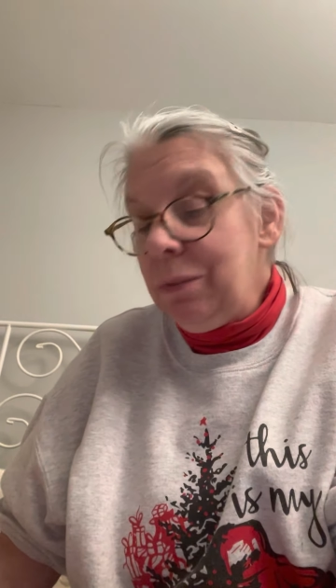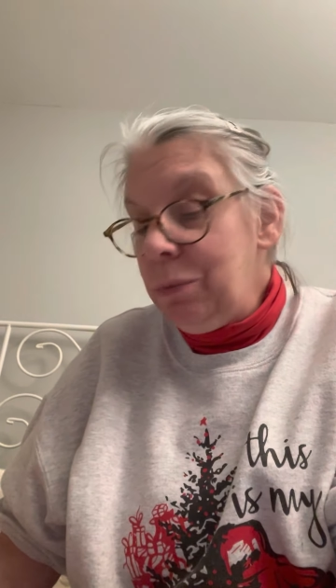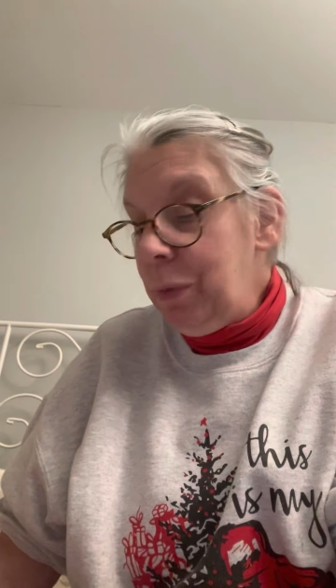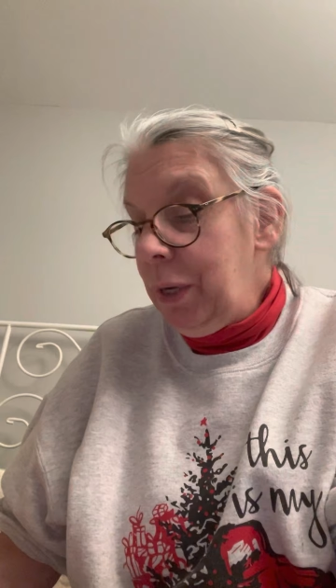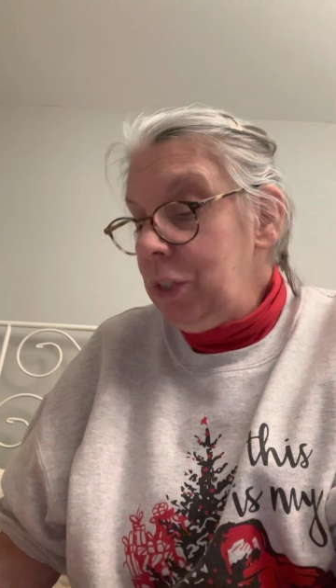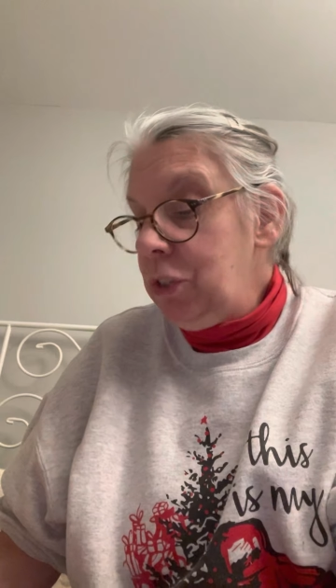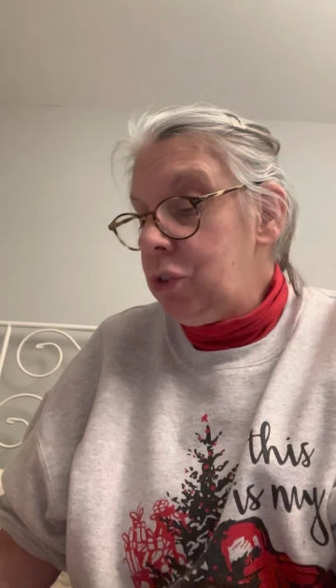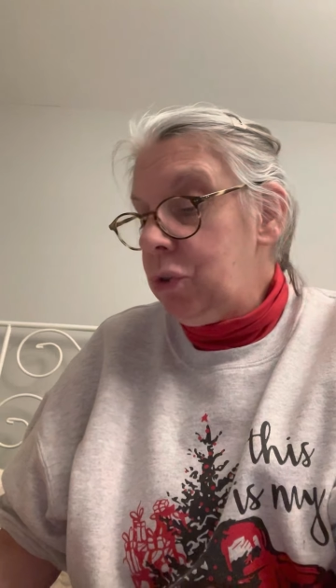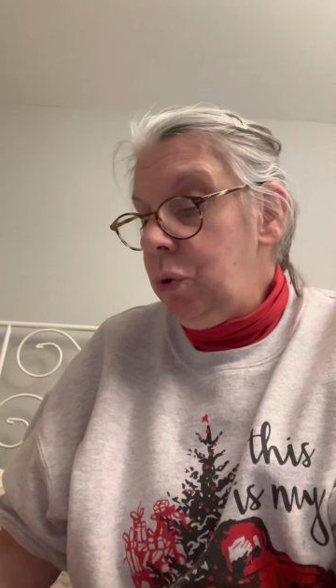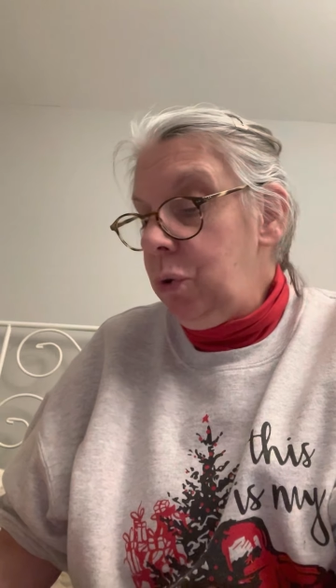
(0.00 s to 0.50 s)

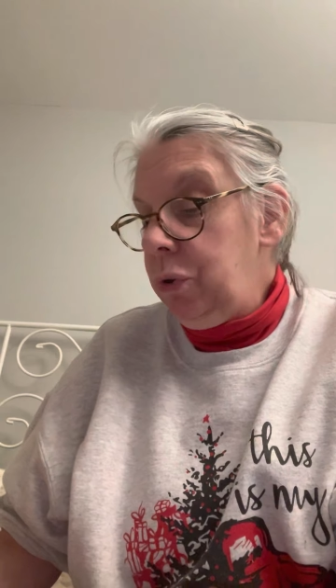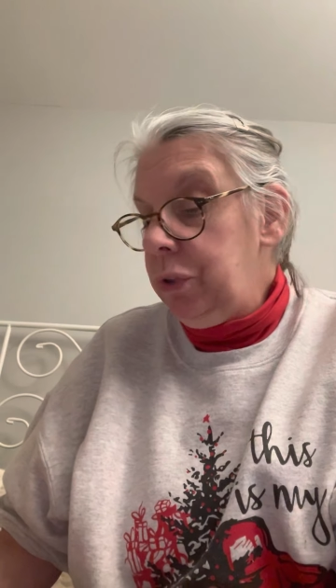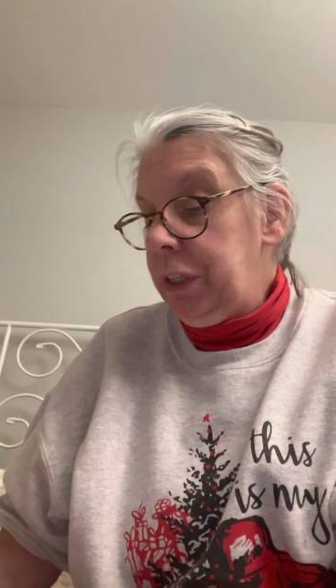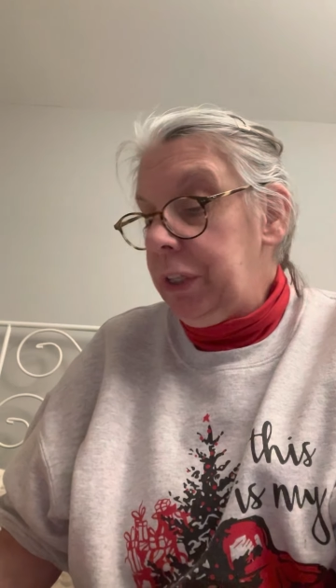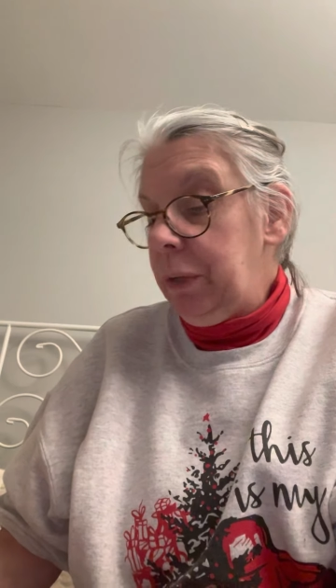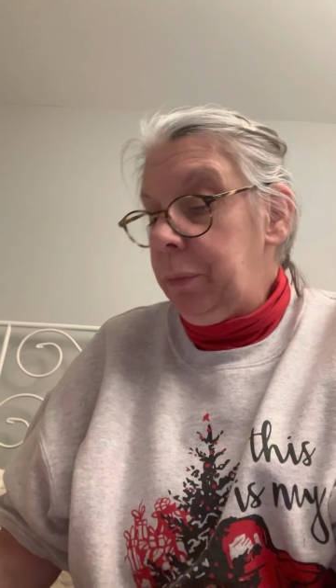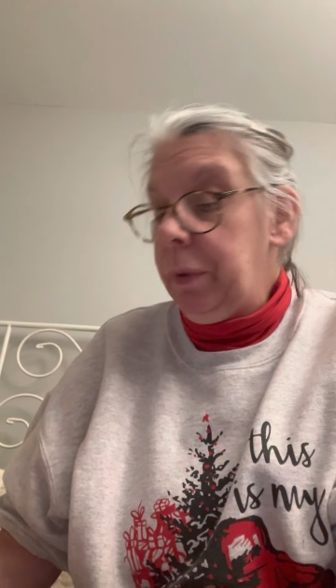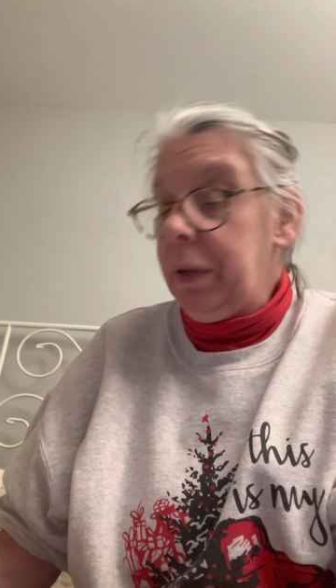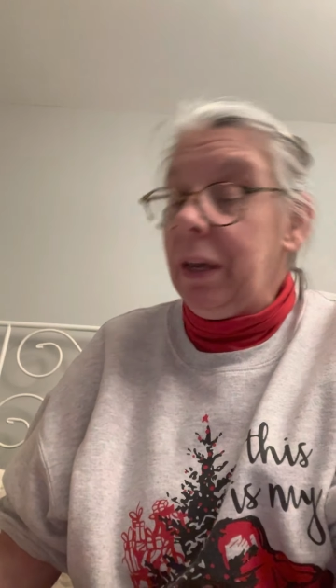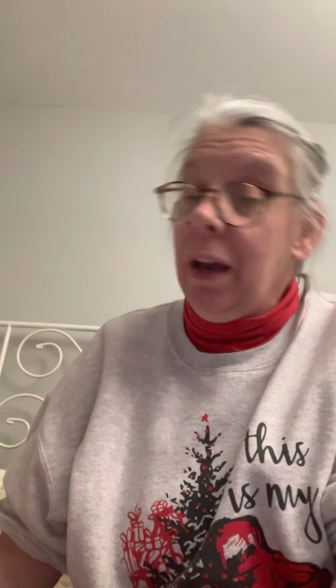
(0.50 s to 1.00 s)
once
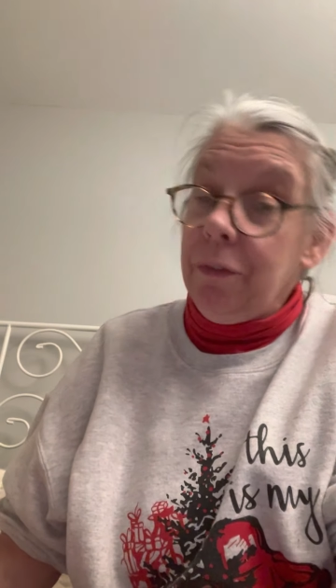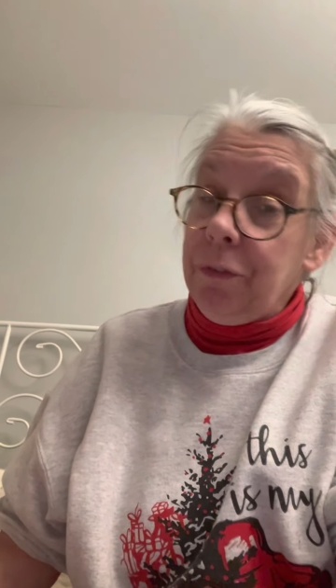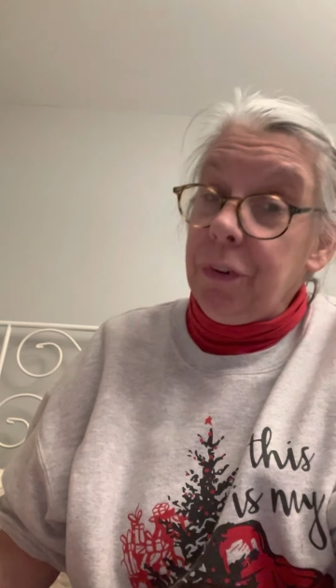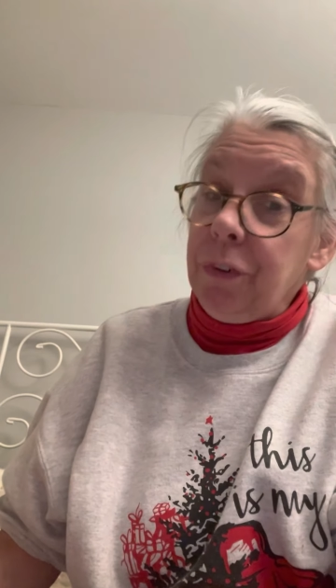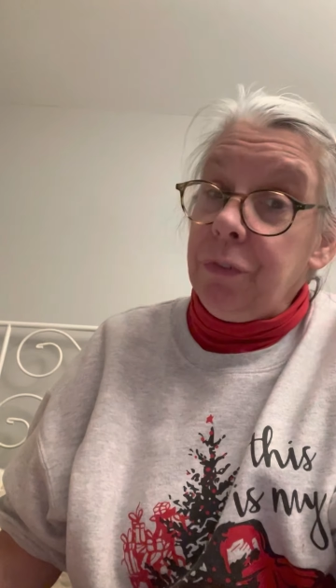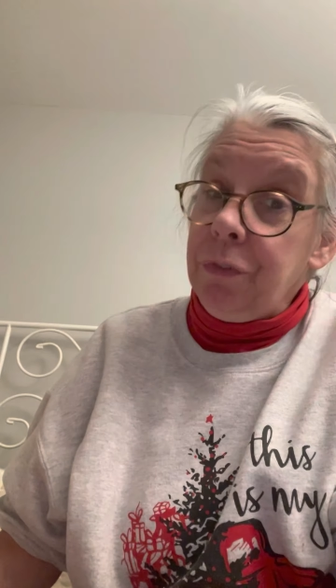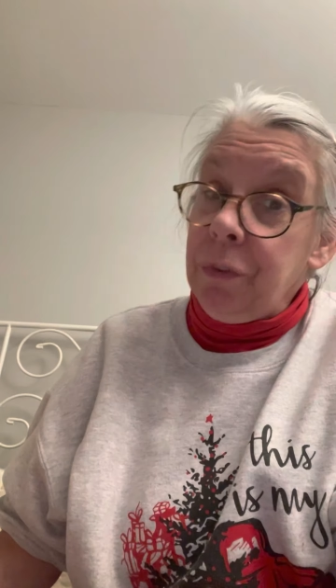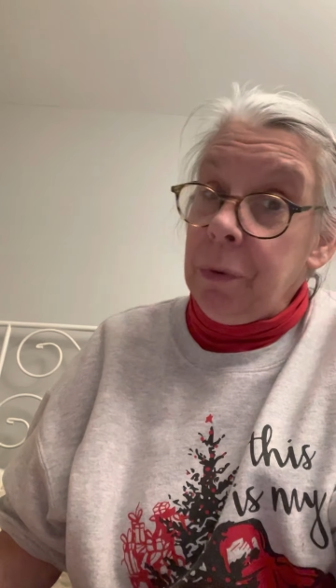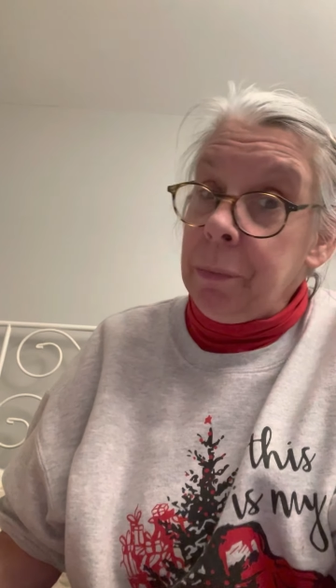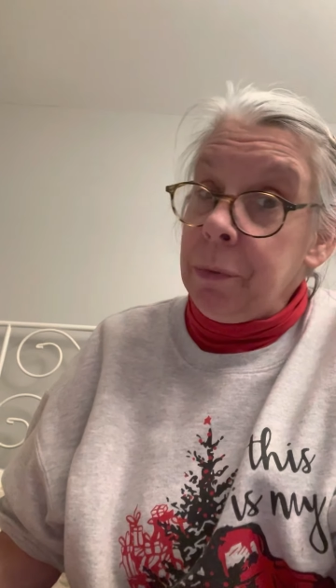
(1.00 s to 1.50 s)
Goldie
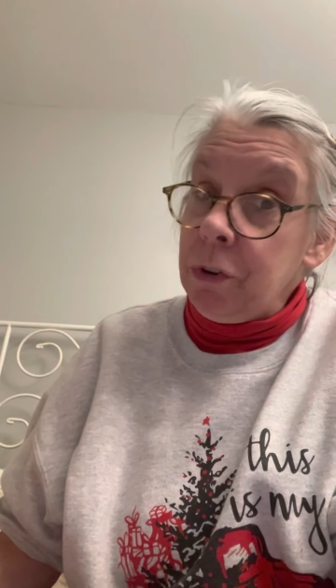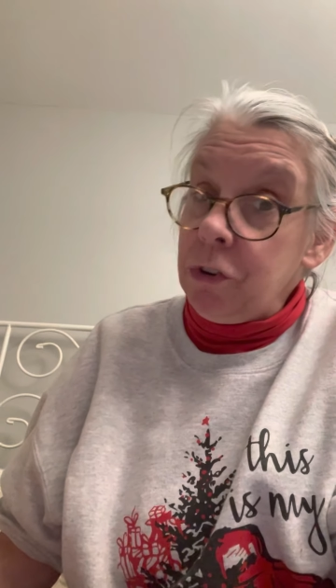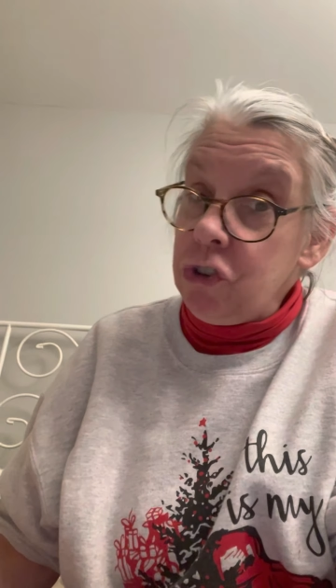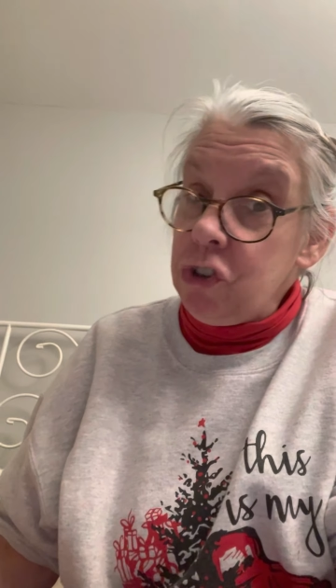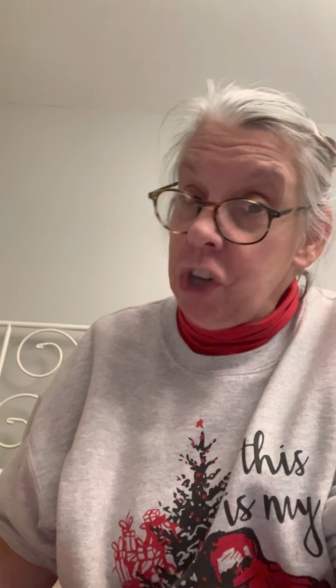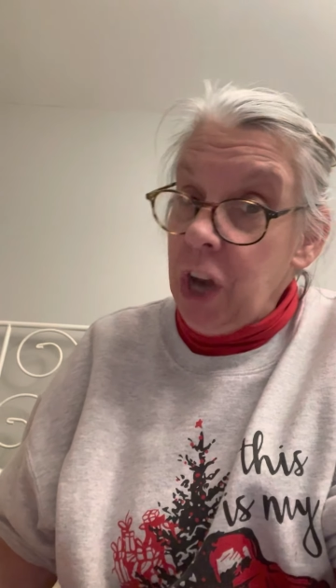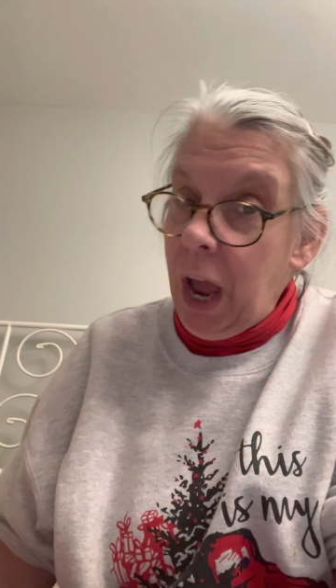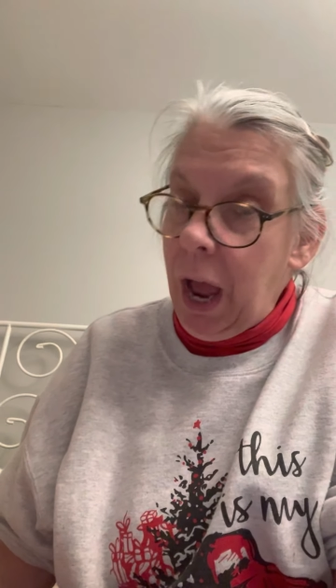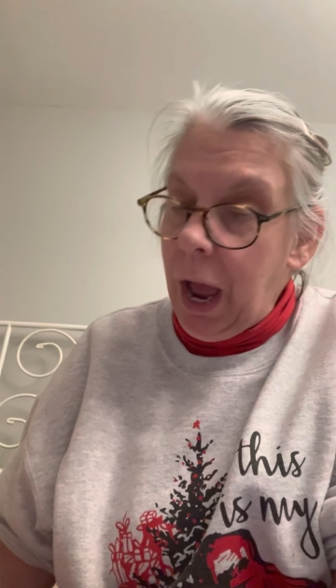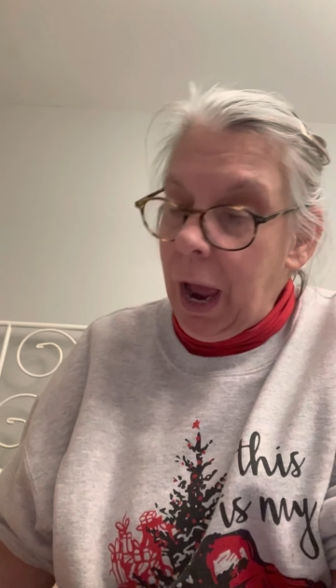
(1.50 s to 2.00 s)
recovered from her
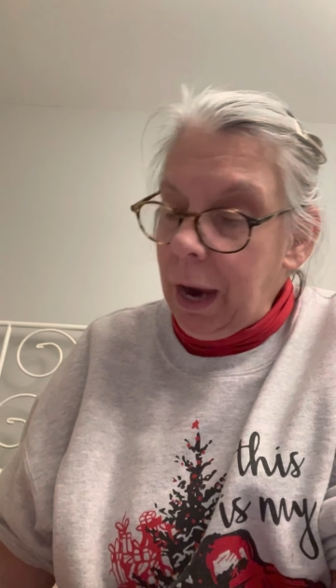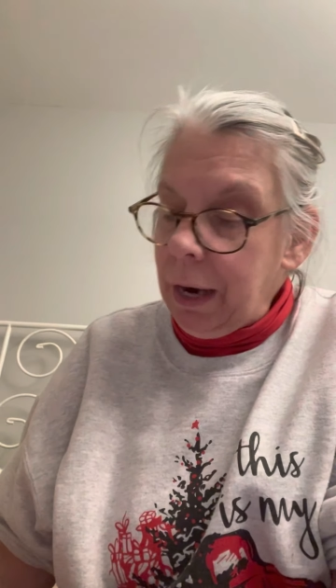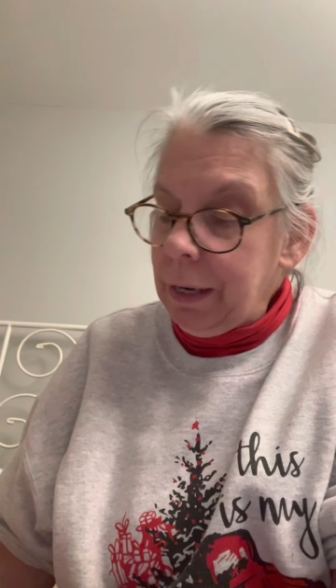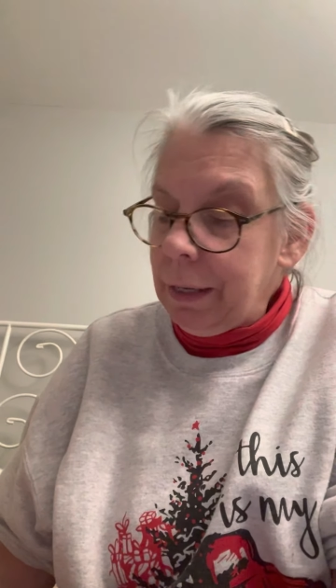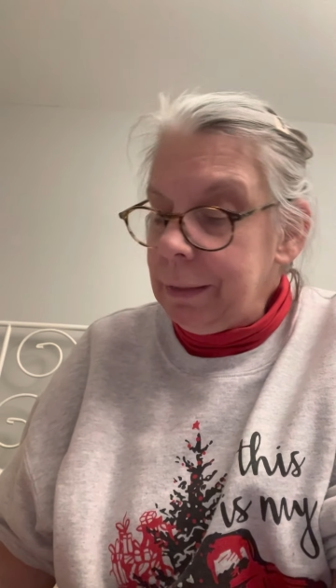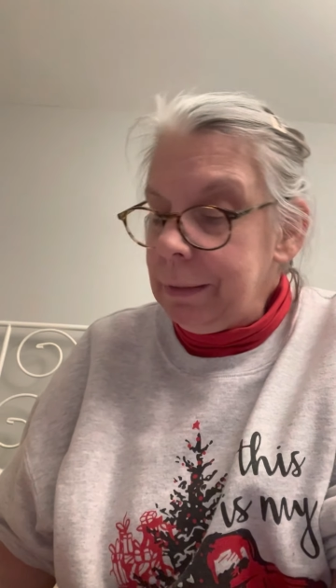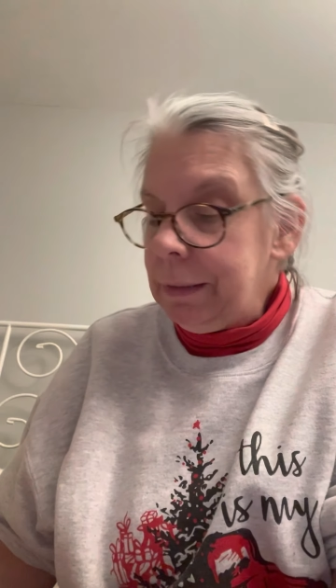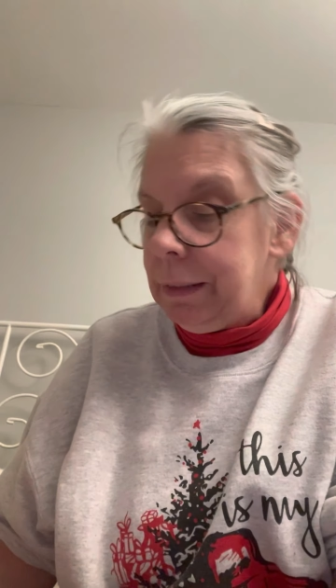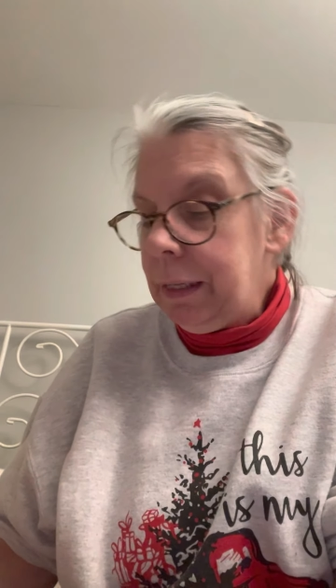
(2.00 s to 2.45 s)
shock.